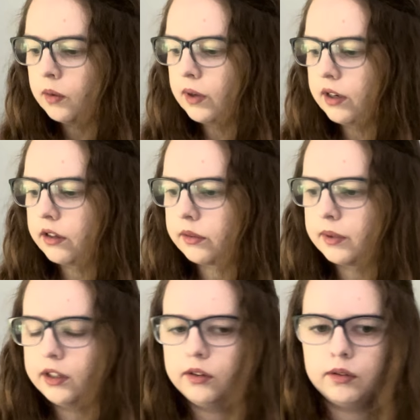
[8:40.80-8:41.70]
Whereas when
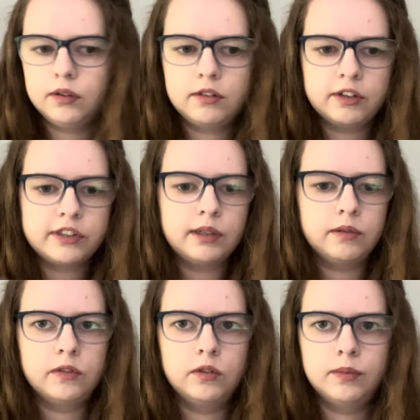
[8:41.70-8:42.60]
you crochet with
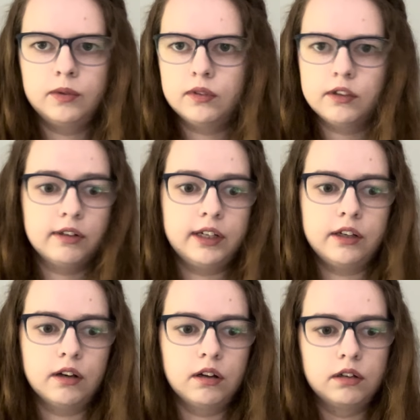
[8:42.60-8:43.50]
normal acrylic
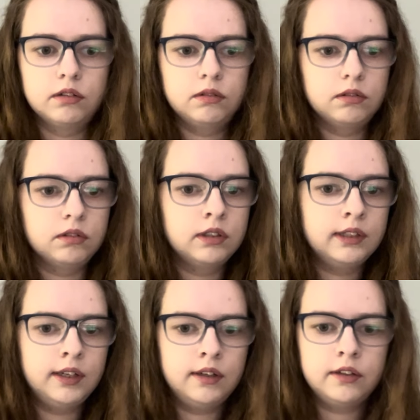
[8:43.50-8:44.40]
yarn or
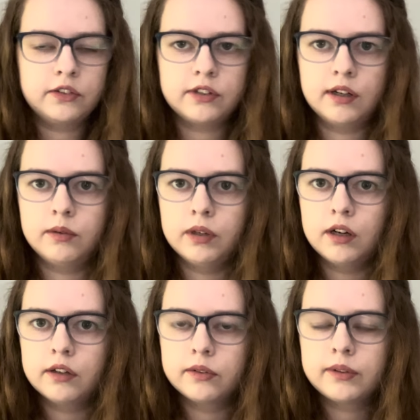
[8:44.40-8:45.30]
Chanel
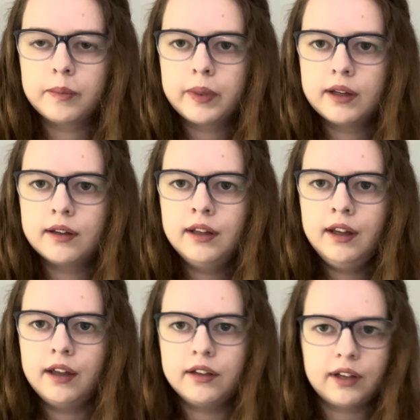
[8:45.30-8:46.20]
yarn or something,
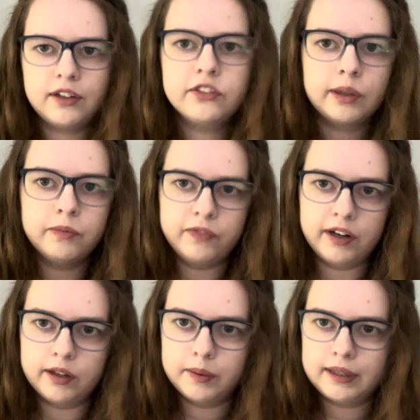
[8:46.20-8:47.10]
it takes shape very
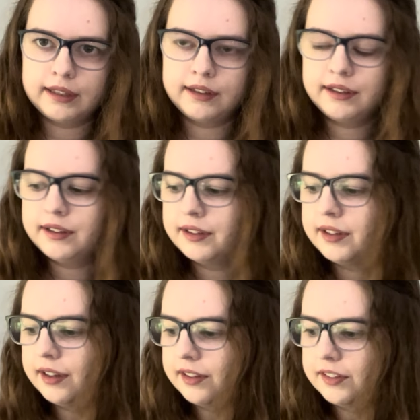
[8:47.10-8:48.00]
quickly.
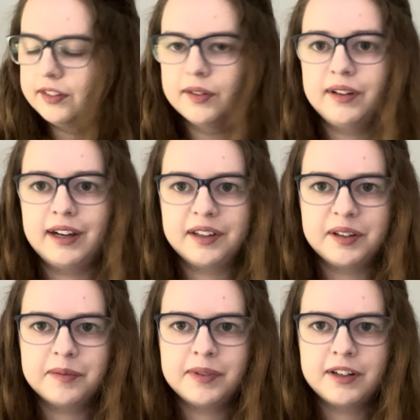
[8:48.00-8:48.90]
It's not like that
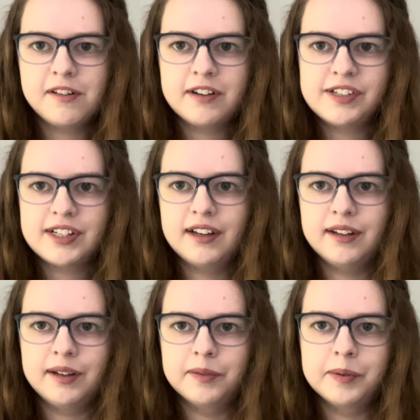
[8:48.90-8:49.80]
with micro crochet, and
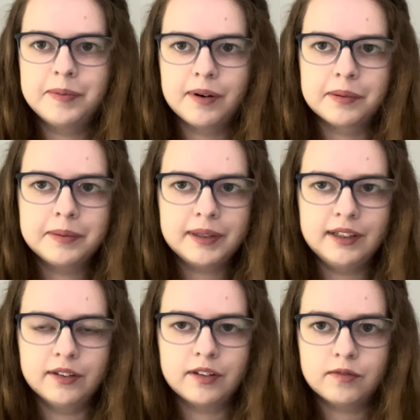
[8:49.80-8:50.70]
it will probably
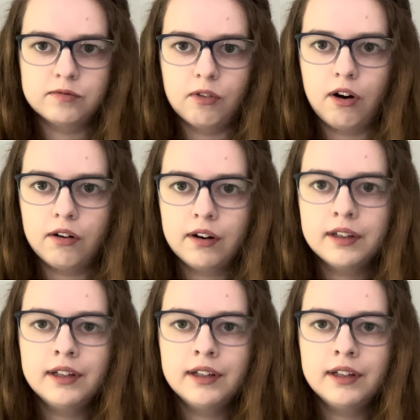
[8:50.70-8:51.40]
look wrong